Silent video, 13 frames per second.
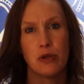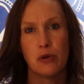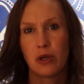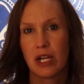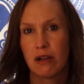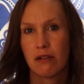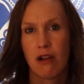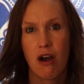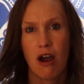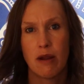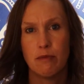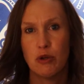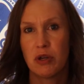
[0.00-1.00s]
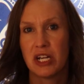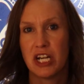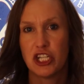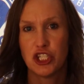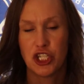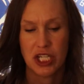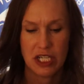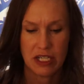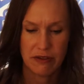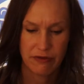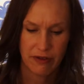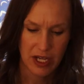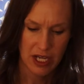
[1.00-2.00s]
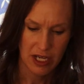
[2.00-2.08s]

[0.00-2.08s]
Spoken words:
You can climb. You can achieve.